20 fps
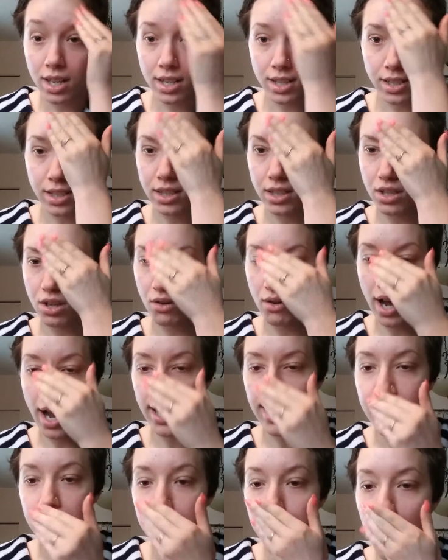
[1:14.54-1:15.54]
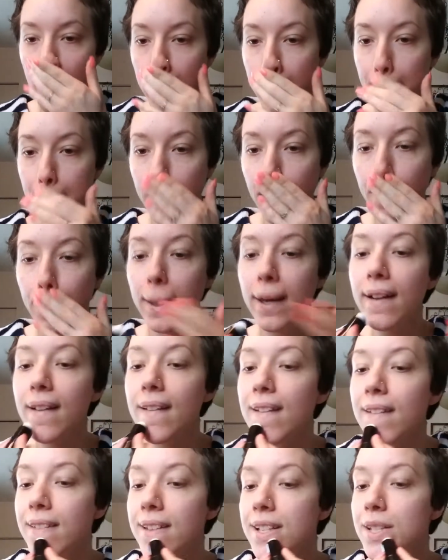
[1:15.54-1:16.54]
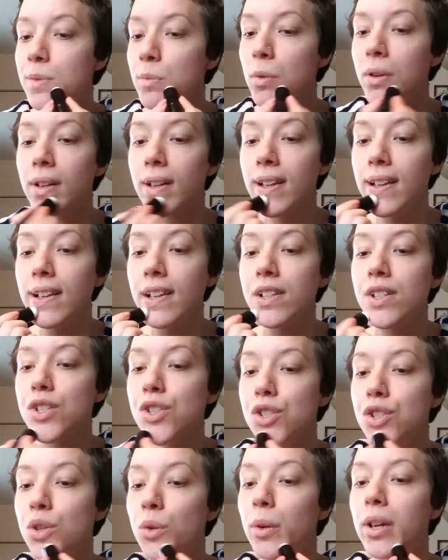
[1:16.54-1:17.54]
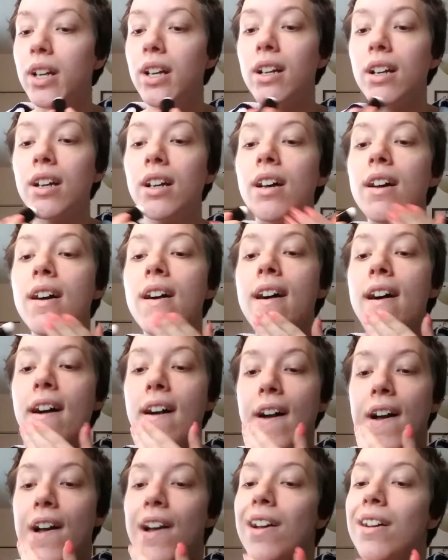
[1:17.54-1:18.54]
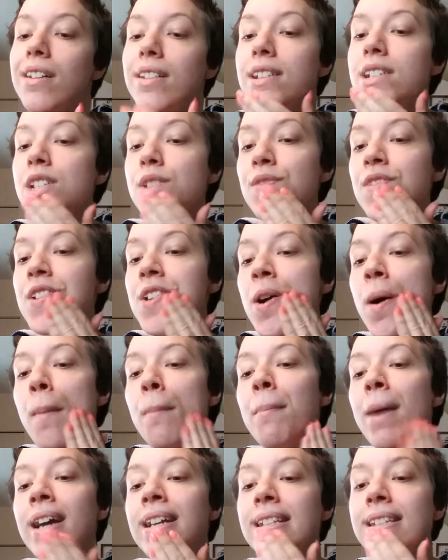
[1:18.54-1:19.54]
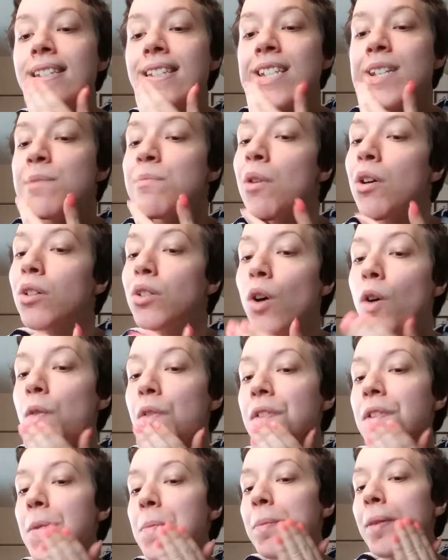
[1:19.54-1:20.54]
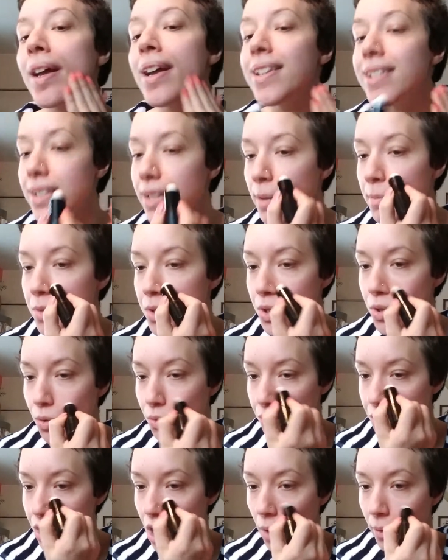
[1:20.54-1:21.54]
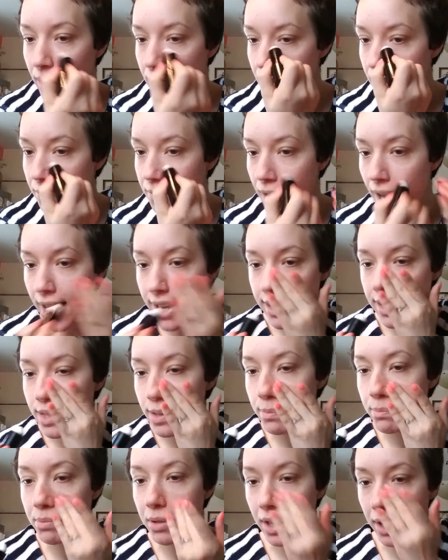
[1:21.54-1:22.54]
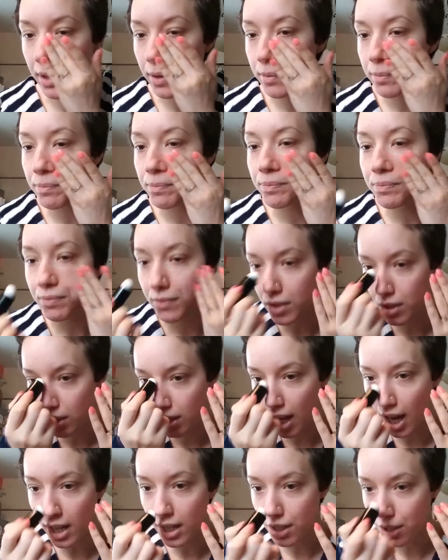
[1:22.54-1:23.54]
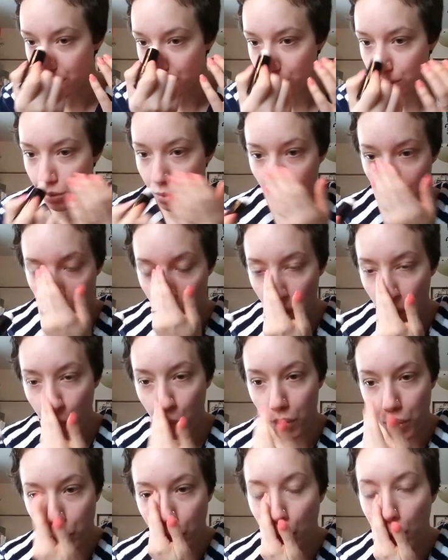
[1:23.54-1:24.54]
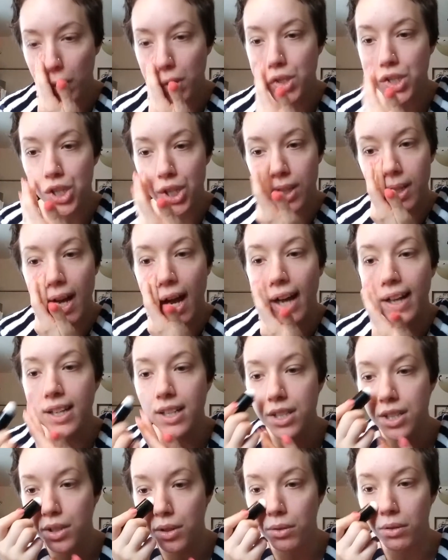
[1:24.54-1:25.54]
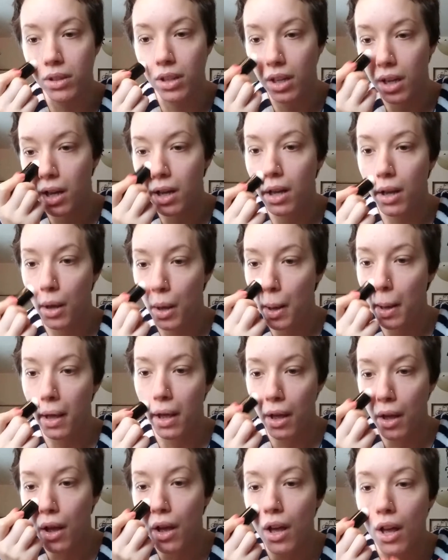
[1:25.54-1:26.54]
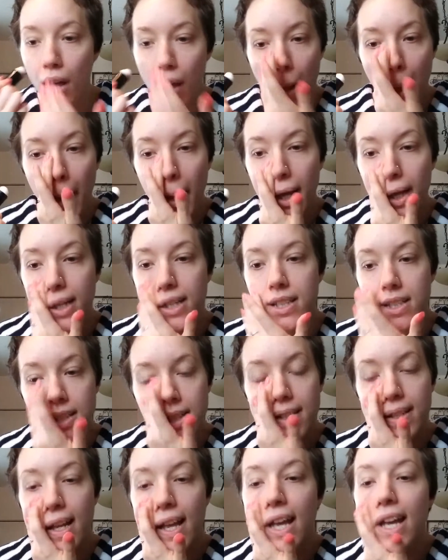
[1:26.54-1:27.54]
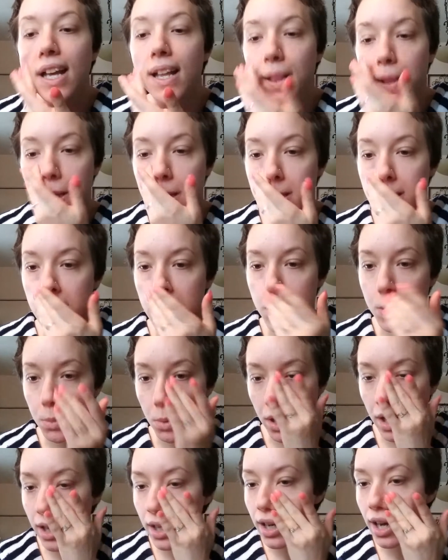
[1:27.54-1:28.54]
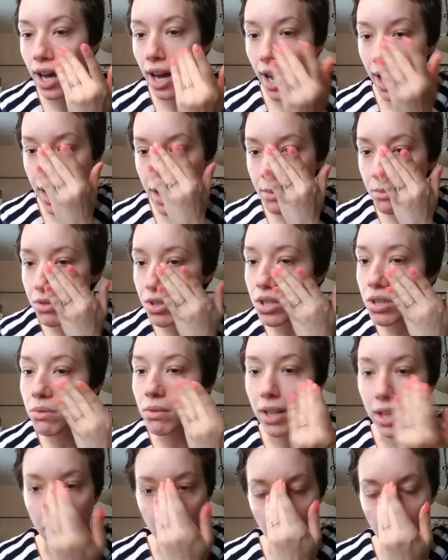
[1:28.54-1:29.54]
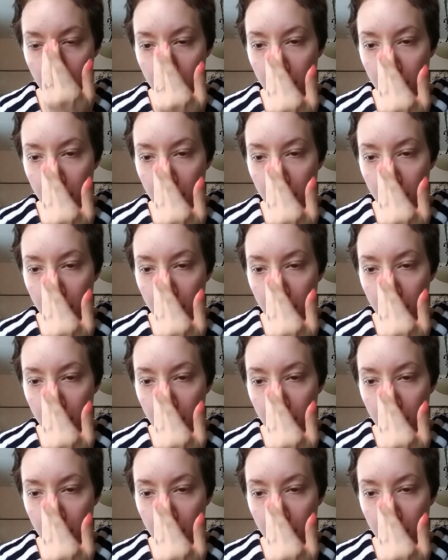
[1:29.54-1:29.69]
So I decided, you know what, this morning, just do it. This video might seem all over the place and I'm so sorry in advance, but you gotta do with what you gotta do. And today, this is what I am doing.